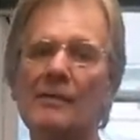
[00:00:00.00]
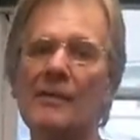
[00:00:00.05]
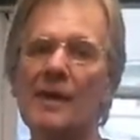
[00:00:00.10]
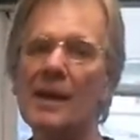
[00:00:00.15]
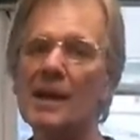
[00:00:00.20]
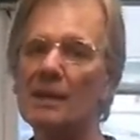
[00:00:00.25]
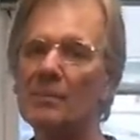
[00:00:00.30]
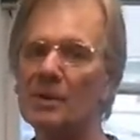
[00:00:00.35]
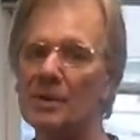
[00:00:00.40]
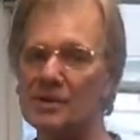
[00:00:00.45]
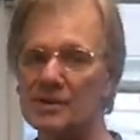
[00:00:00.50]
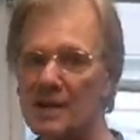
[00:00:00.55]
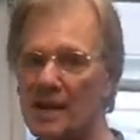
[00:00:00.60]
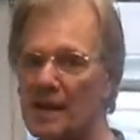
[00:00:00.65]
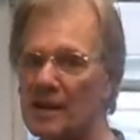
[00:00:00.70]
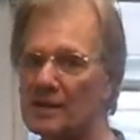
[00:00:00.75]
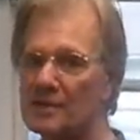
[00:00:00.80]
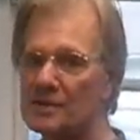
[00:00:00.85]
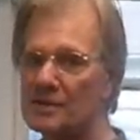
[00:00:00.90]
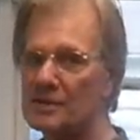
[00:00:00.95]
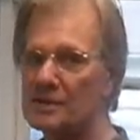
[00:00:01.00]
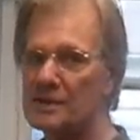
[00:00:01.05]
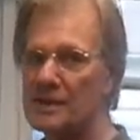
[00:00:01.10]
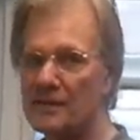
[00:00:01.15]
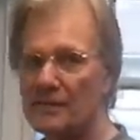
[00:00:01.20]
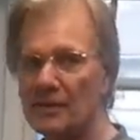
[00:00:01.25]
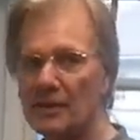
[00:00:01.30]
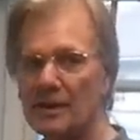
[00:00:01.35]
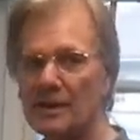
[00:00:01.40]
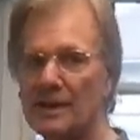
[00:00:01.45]
Available channels are
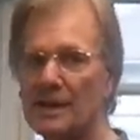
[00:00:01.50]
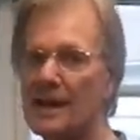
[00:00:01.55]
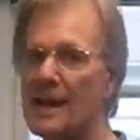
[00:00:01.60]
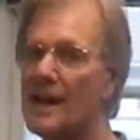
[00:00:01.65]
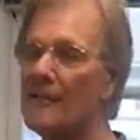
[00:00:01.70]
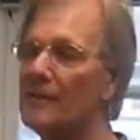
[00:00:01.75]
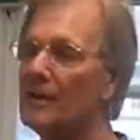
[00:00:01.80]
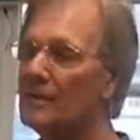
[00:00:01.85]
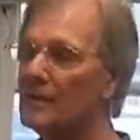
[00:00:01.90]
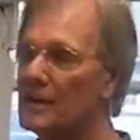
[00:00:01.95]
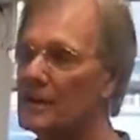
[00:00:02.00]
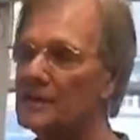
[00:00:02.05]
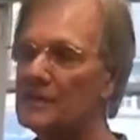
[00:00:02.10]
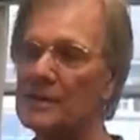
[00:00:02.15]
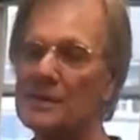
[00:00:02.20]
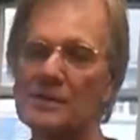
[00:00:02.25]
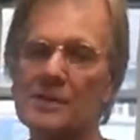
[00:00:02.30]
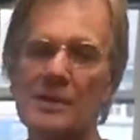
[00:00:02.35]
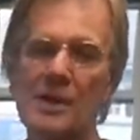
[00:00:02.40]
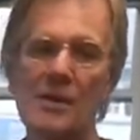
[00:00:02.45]
different in every region,